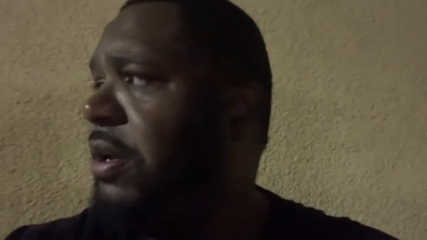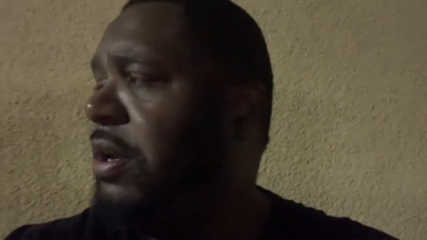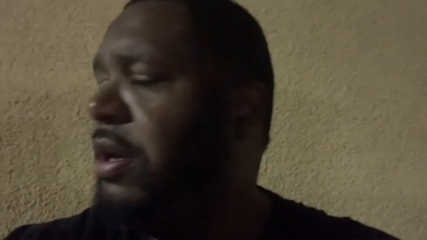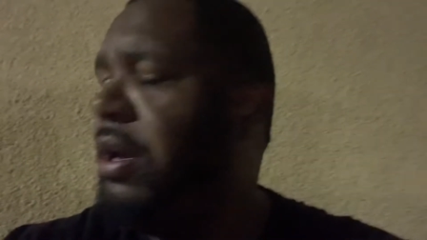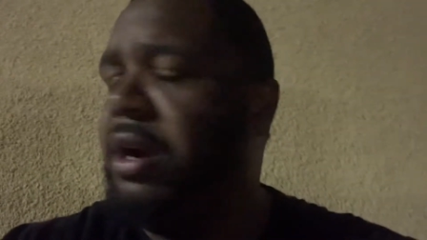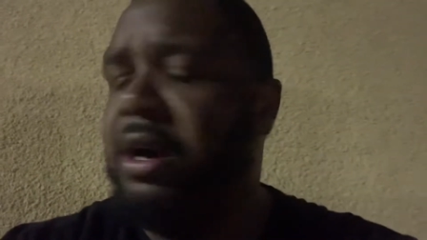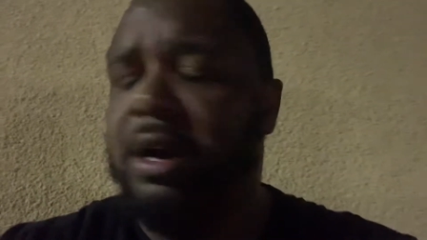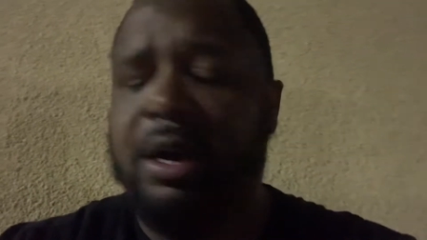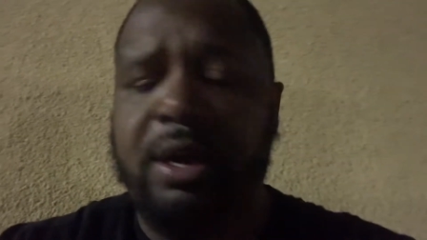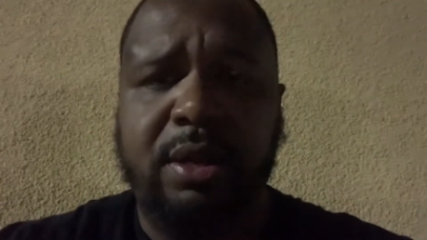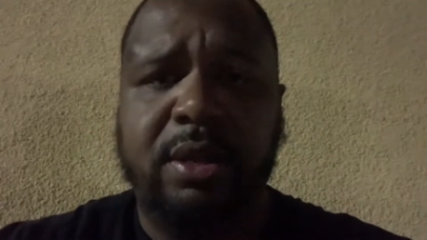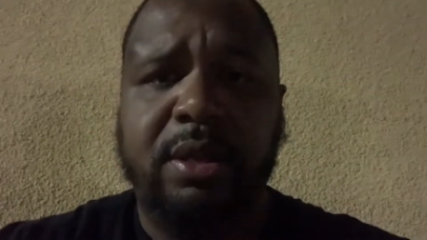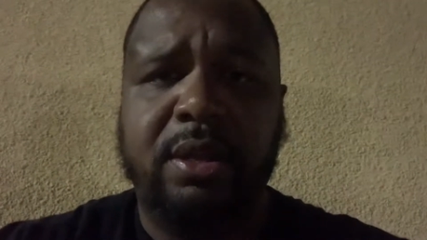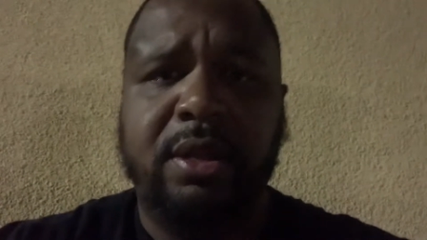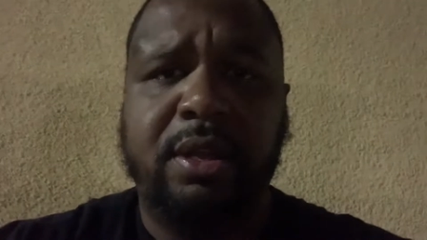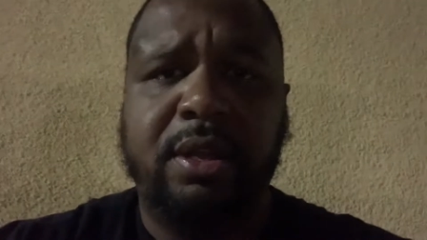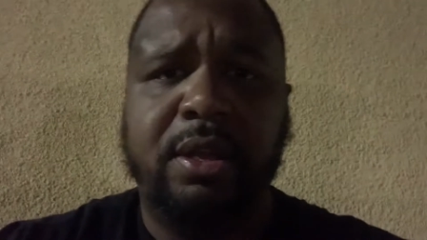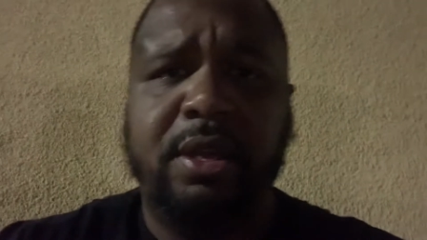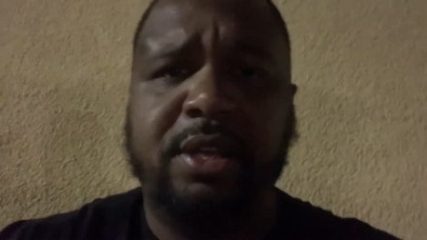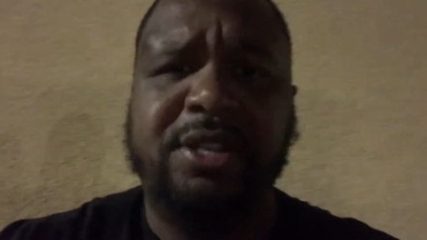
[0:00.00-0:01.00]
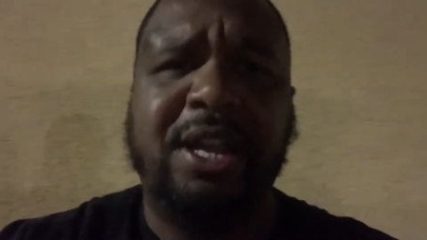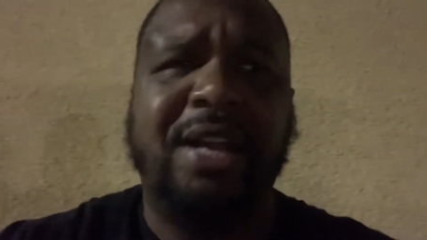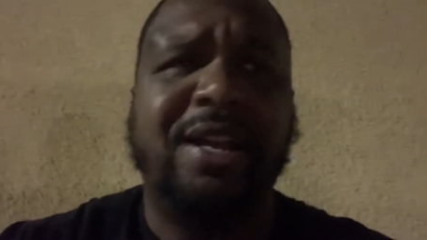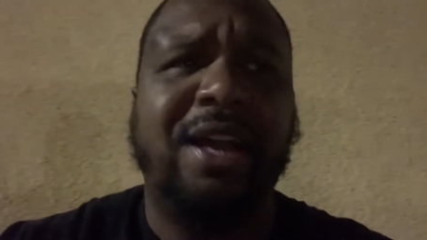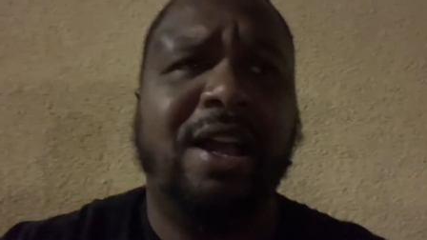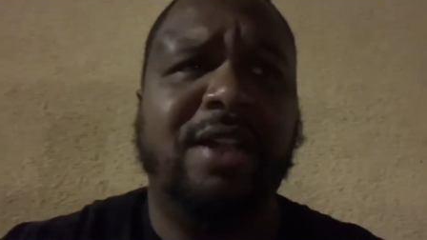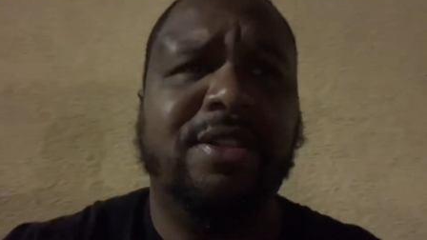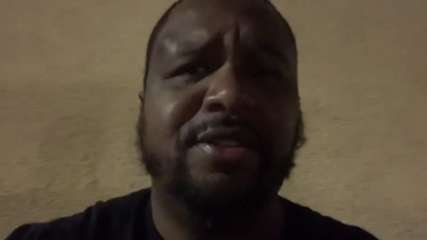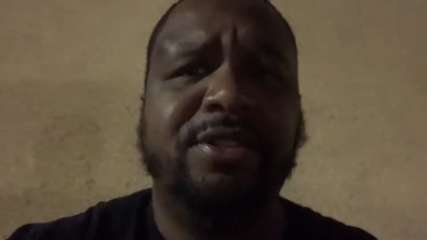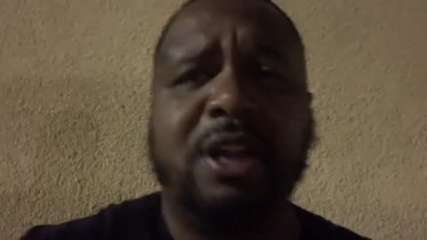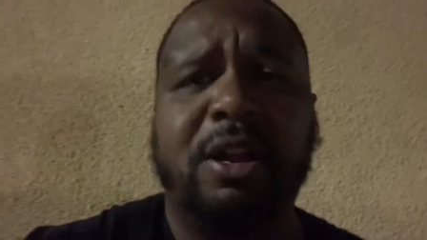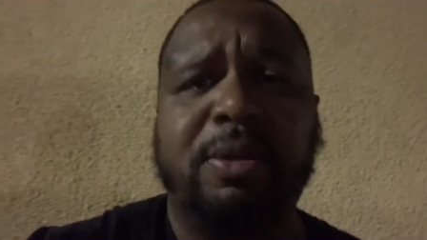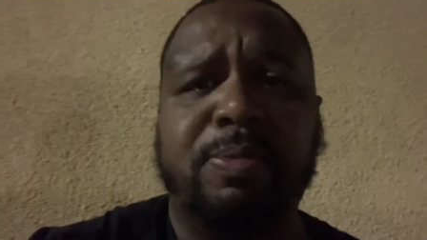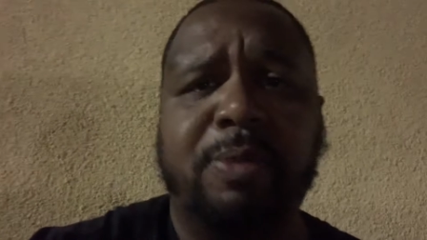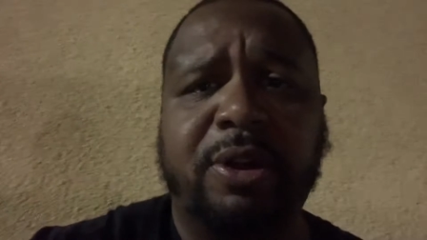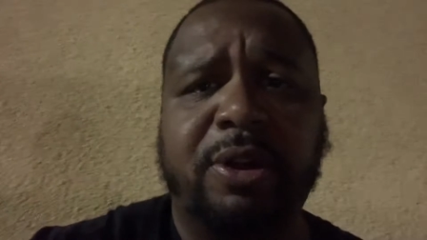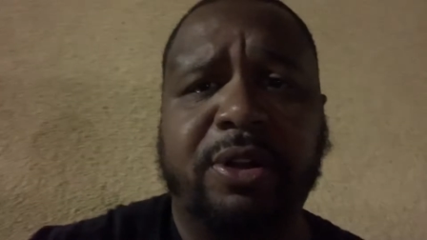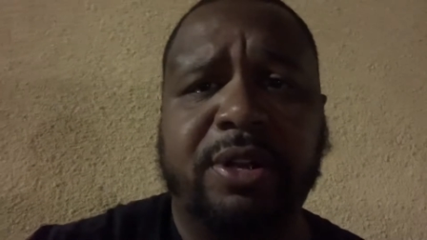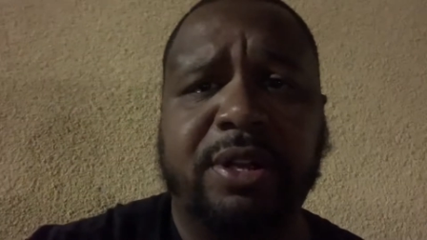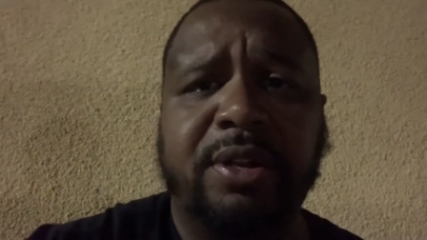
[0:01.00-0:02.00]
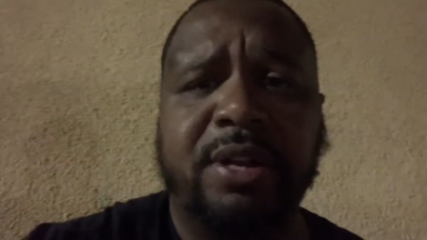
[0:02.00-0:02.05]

uh, is I got out of the stock market.